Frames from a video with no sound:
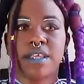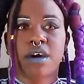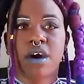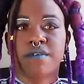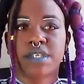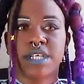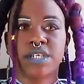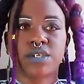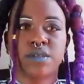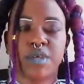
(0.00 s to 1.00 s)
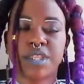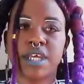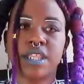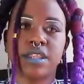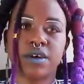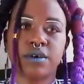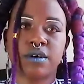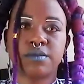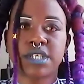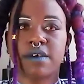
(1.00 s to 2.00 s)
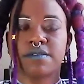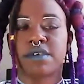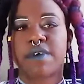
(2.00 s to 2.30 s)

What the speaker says: the conversations within their own selves of